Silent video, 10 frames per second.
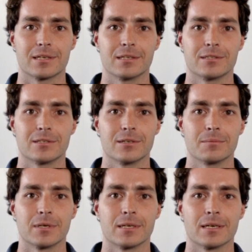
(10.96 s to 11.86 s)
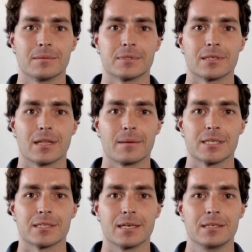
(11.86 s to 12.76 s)
concern when it comes to
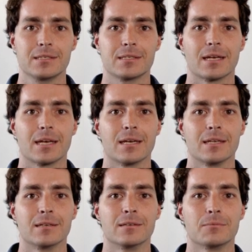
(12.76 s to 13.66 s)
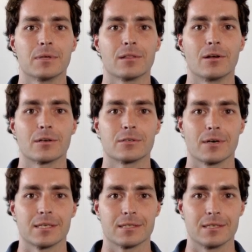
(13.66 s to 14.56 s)
climate change, and with longer
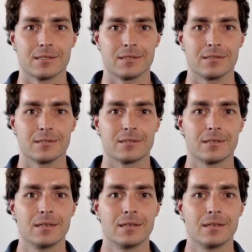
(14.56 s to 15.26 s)
dry seasons,